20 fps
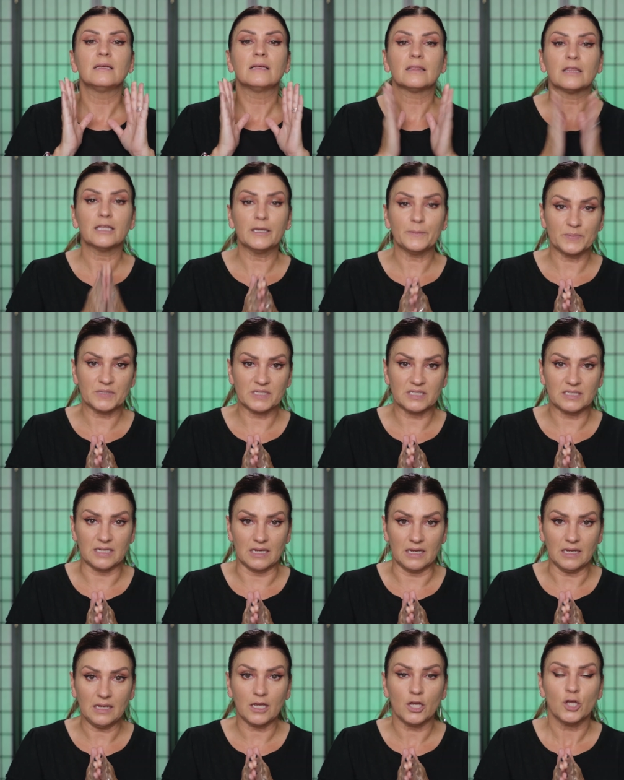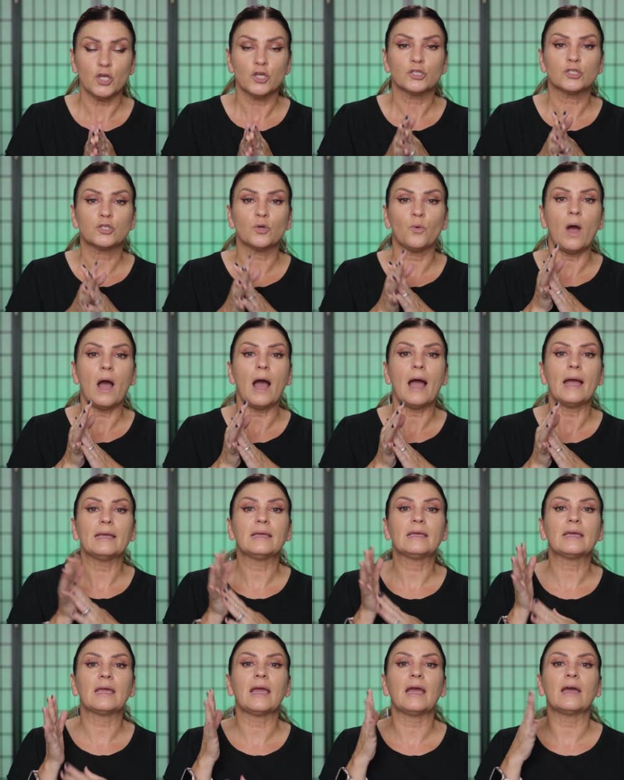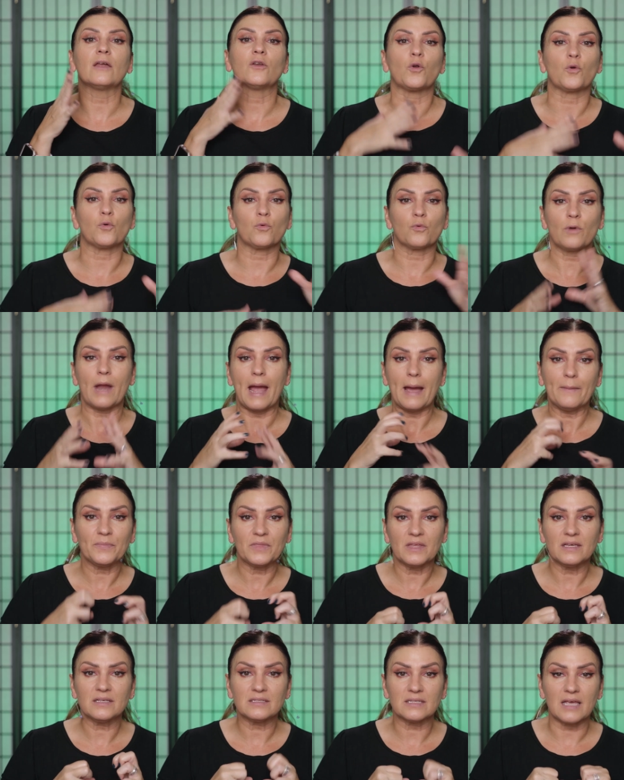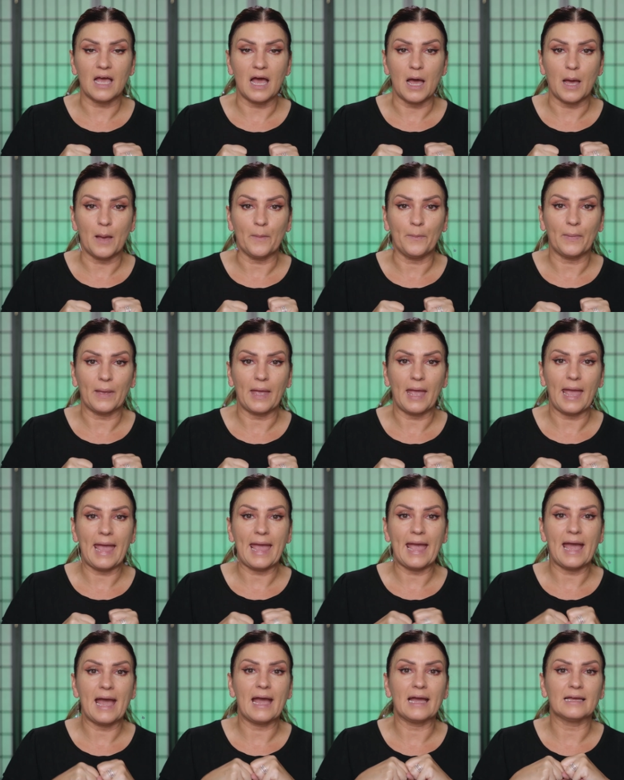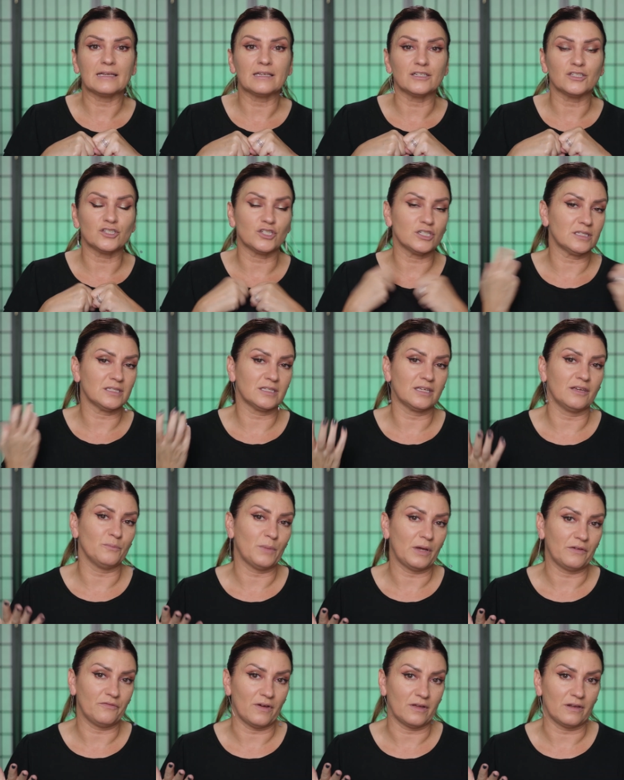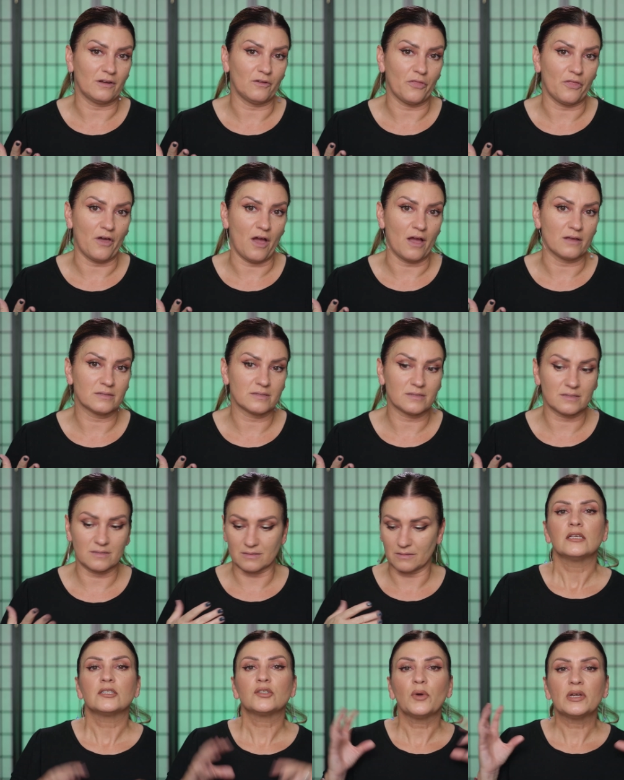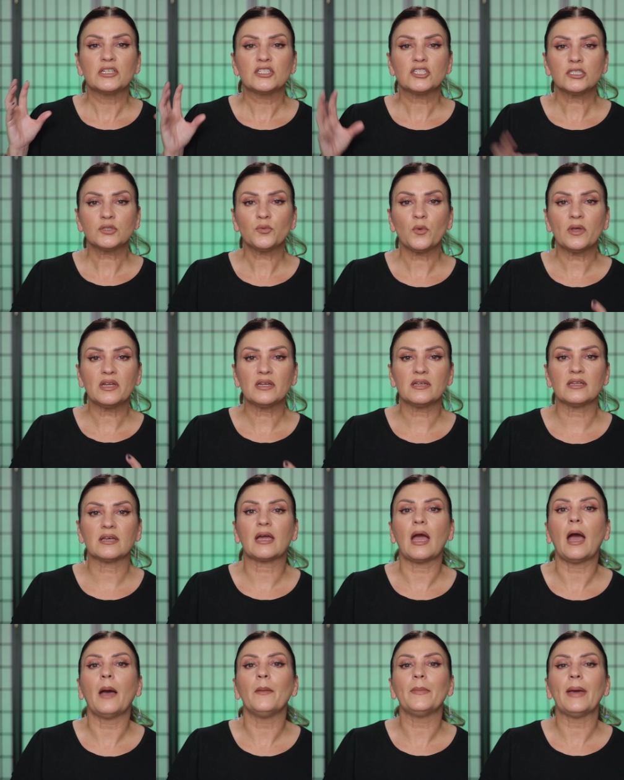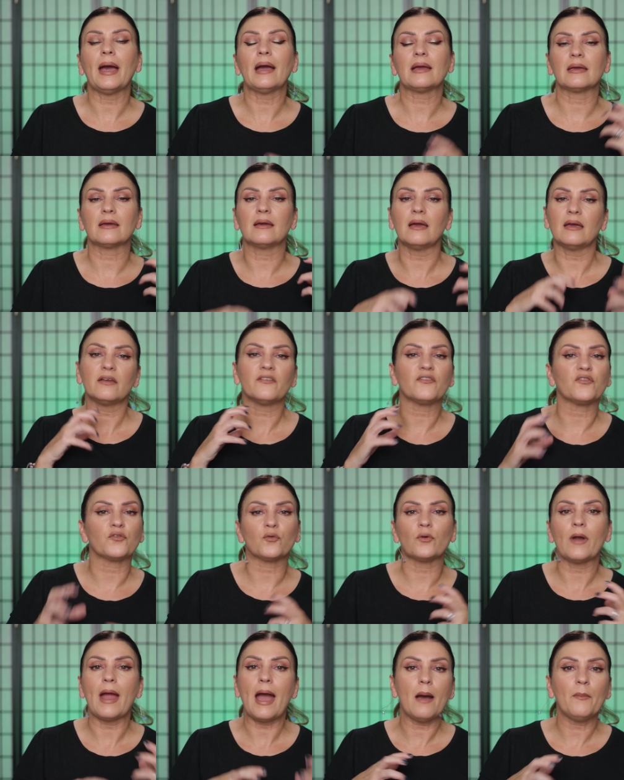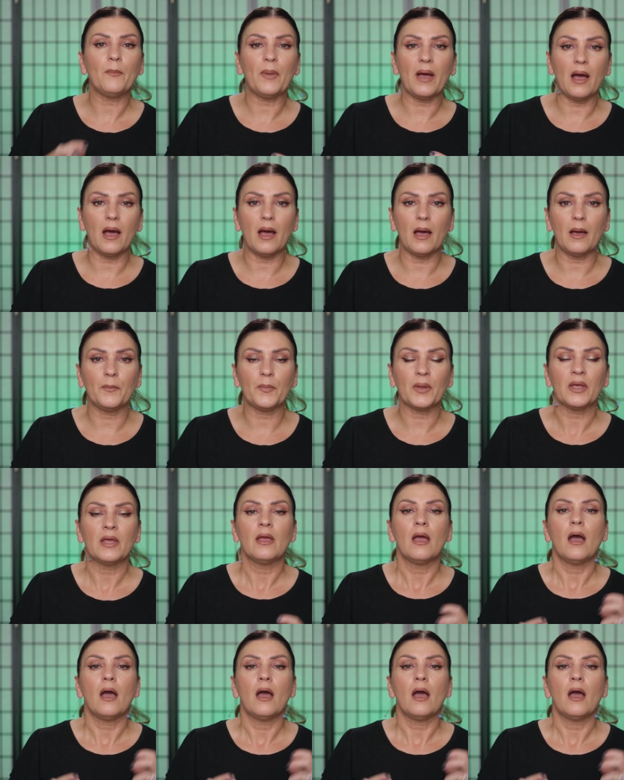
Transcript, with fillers: lipstick so I can wrap this up and just give my final thoughts. So I just wanted to come back and kind of wrap up